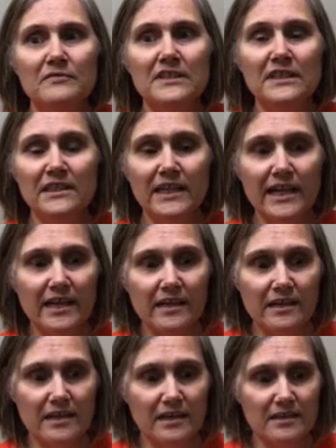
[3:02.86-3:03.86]

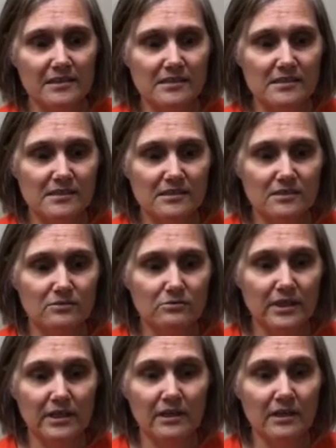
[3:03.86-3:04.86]
leg is
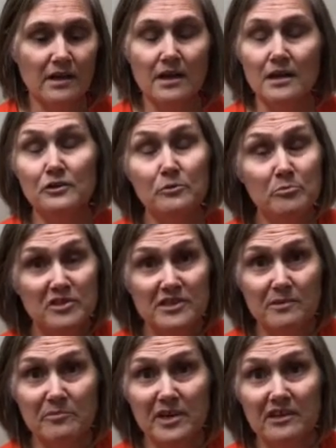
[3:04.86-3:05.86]
doing
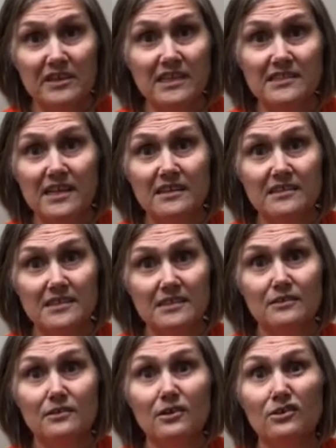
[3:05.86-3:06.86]
100% better. That's at a 0.